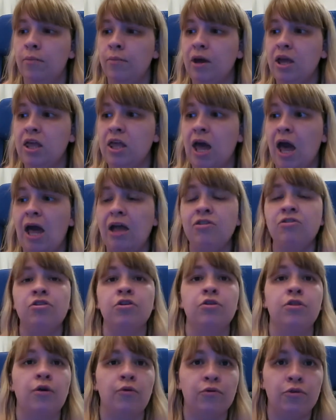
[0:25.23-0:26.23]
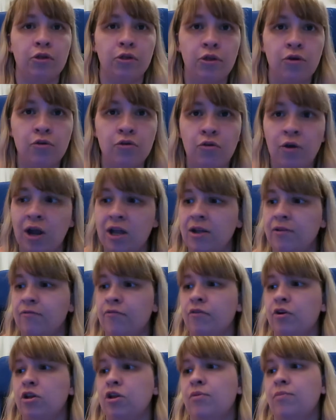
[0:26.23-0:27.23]
but yet there's a loot crate in
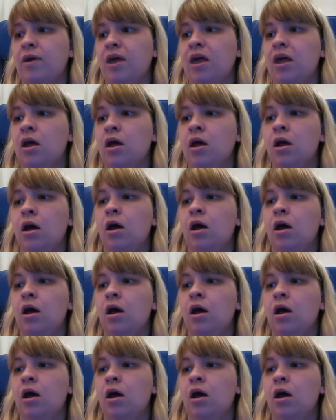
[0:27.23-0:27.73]
front of me.